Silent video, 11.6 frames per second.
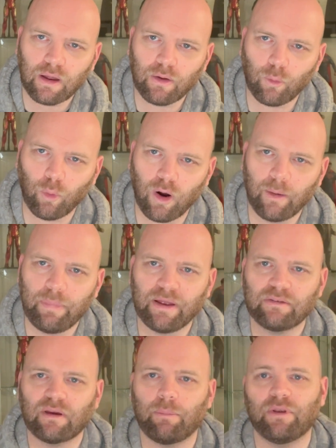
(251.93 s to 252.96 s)
what I
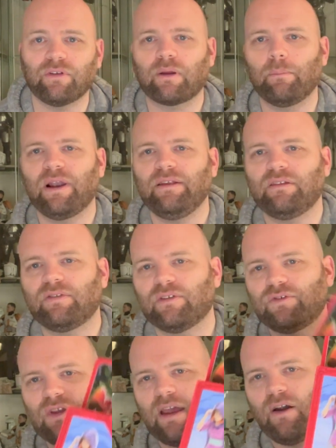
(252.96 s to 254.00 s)
picked up is I completed the
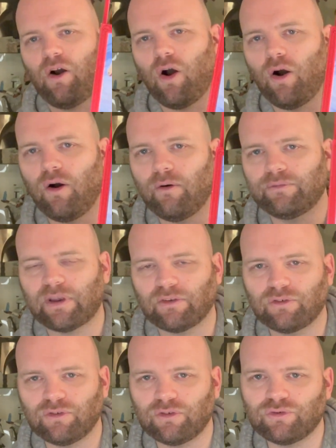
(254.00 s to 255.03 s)
set of
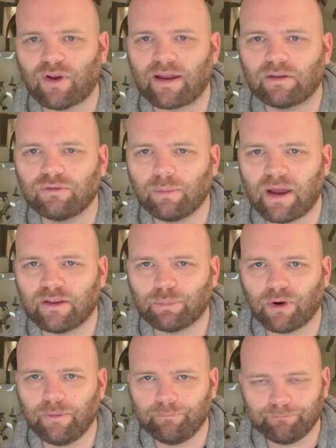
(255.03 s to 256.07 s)
Dungeons and Dragons from Hasbro.